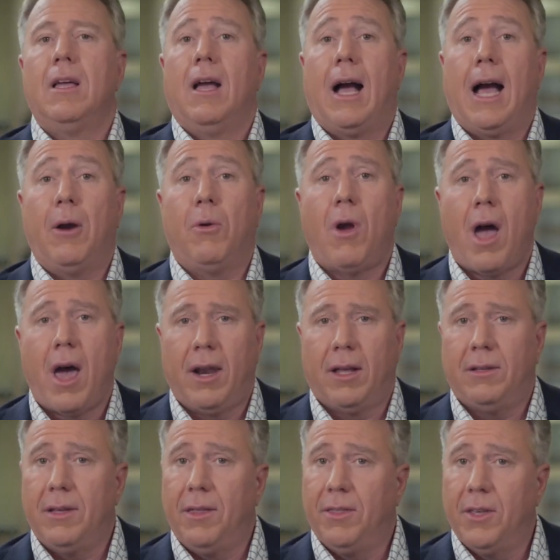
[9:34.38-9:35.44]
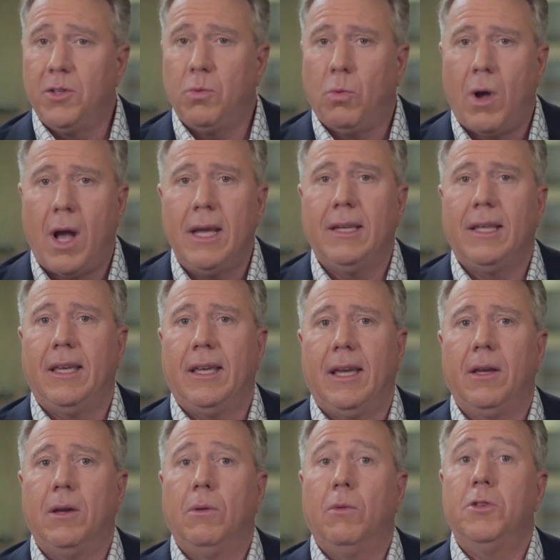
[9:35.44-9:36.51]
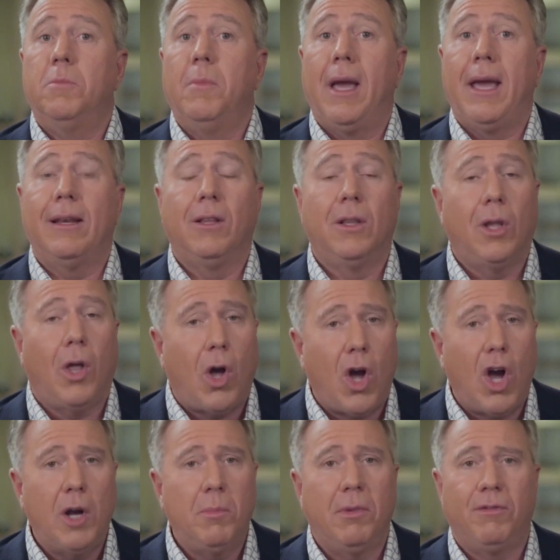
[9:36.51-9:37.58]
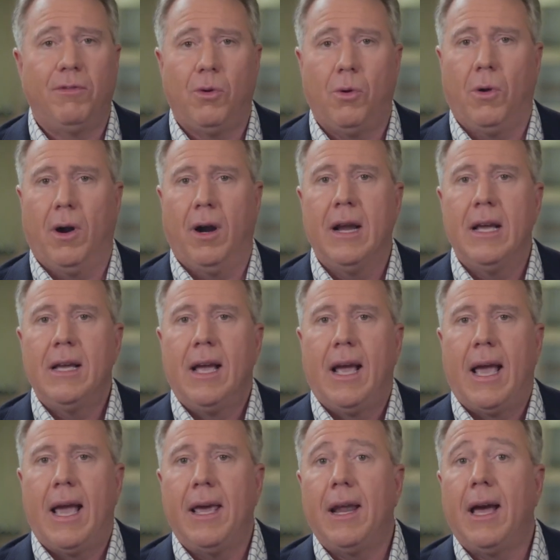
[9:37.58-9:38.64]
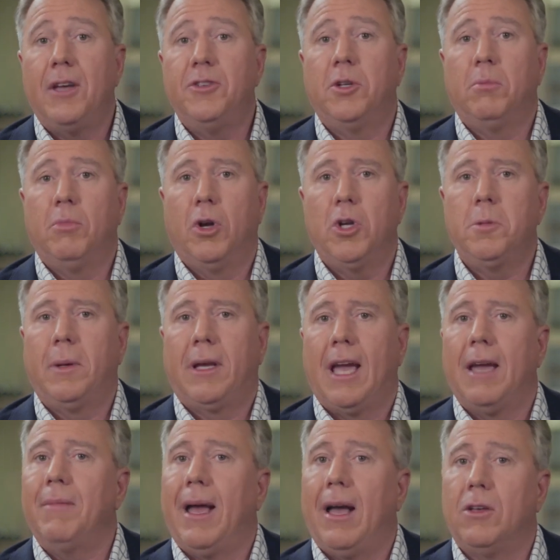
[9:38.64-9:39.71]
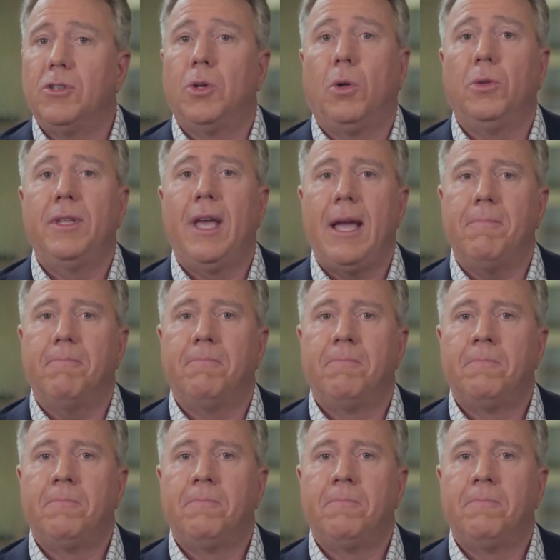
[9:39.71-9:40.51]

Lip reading: Ironically, this wine key was made long before Anheuser-Busch became a household name.